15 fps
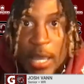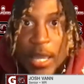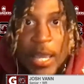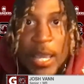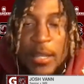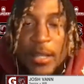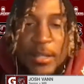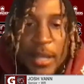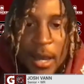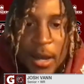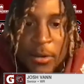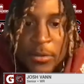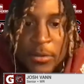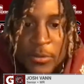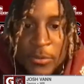any
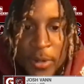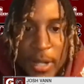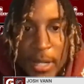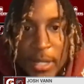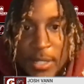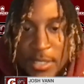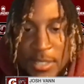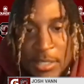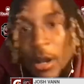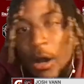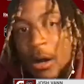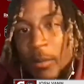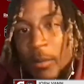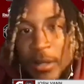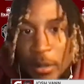down where they can just call
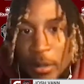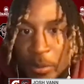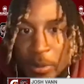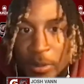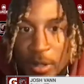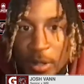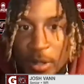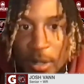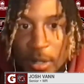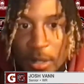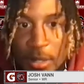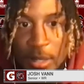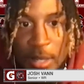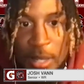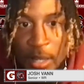my number
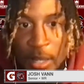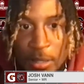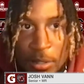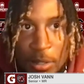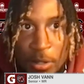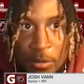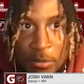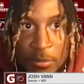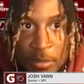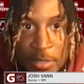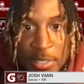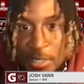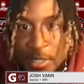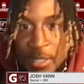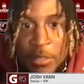and, you know,
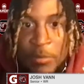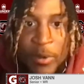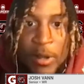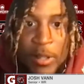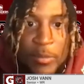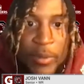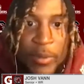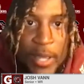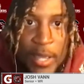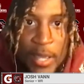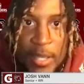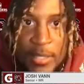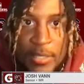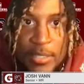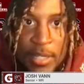just get the ball in my
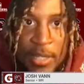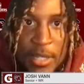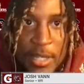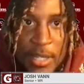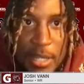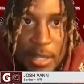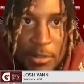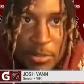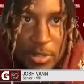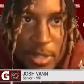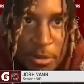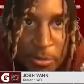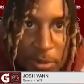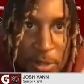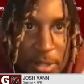hands. It
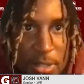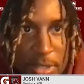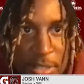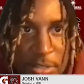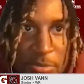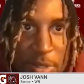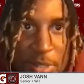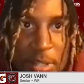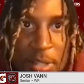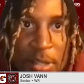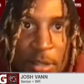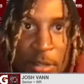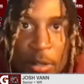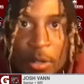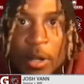really is, you
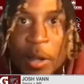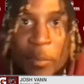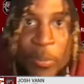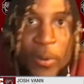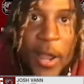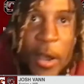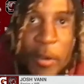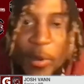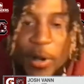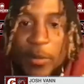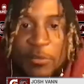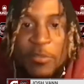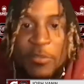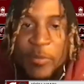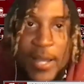know, a proud
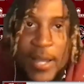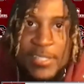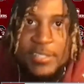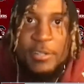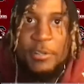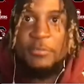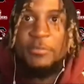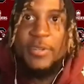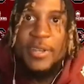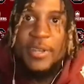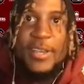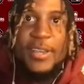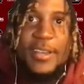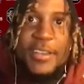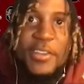moment for myself.
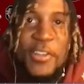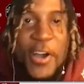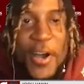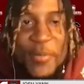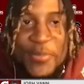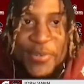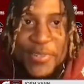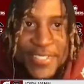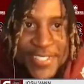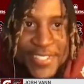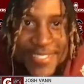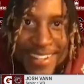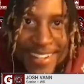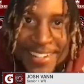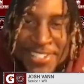You know,
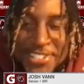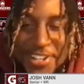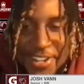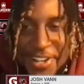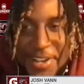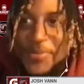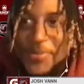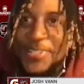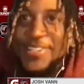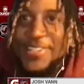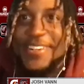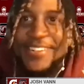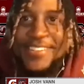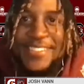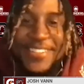I shed a couple
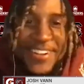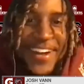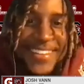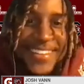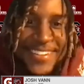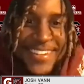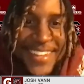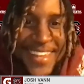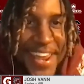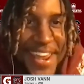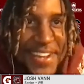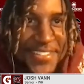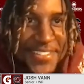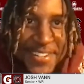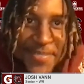tears, you know, after the
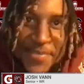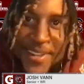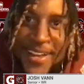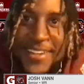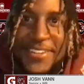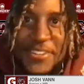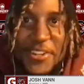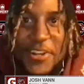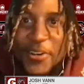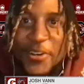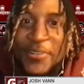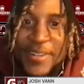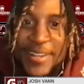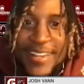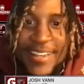game because I'm like, you know,
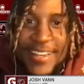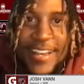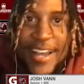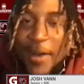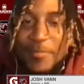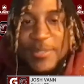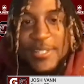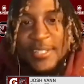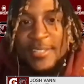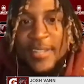I'm just